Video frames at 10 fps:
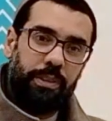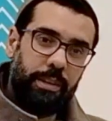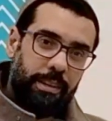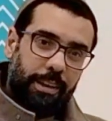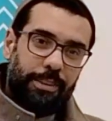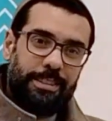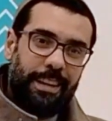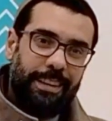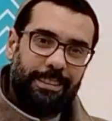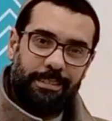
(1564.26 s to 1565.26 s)
the other
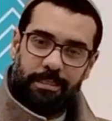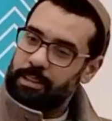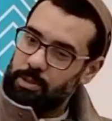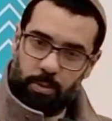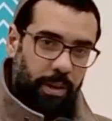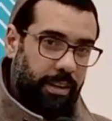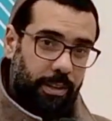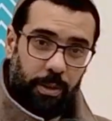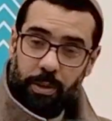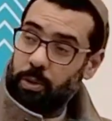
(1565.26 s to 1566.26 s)
side. It's Tuareg
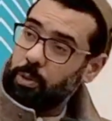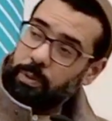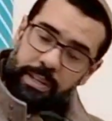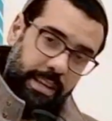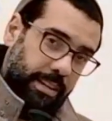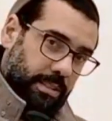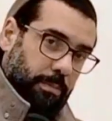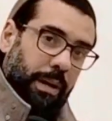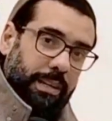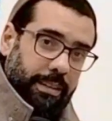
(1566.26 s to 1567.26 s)
going all the way there to
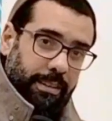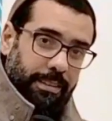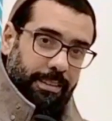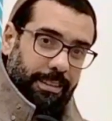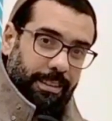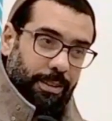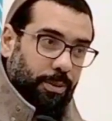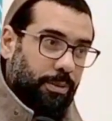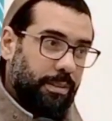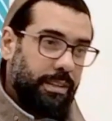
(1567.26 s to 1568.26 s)
Mali.
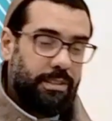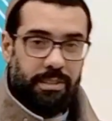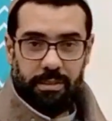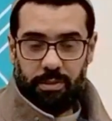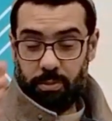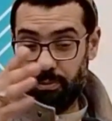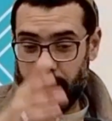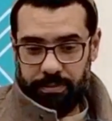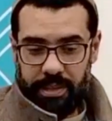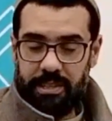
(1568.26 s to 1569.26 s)
From
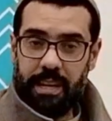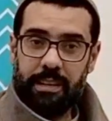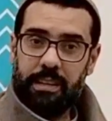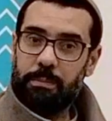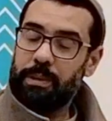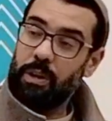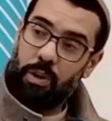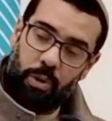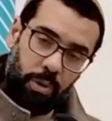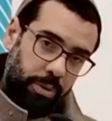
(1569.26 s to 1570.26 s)
Fazan in Libya
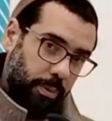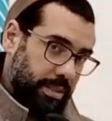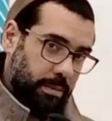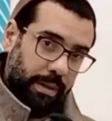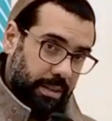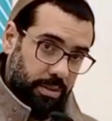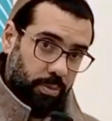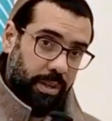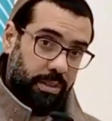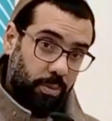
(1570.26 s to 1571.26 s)
all the way to Mari, it's
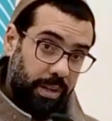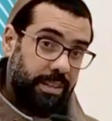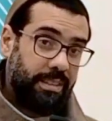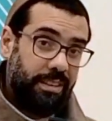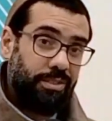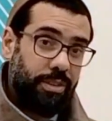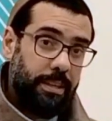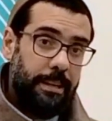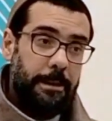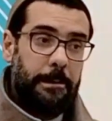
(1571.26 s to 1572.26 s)
Tuareg territory.
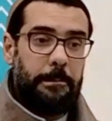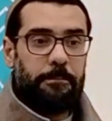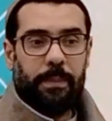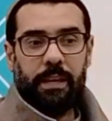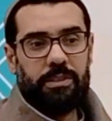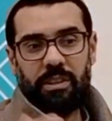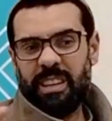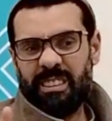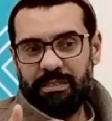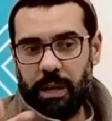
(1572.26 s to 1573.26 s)
So
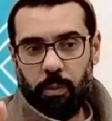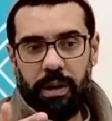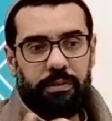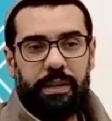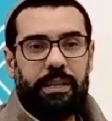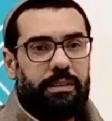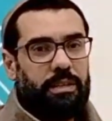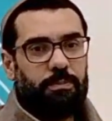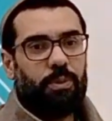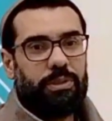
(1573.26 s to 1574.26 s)
there weren't really these
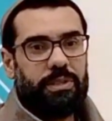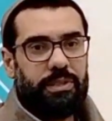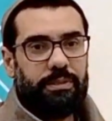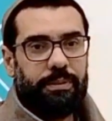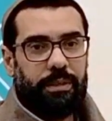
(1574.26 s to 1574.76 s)
borders.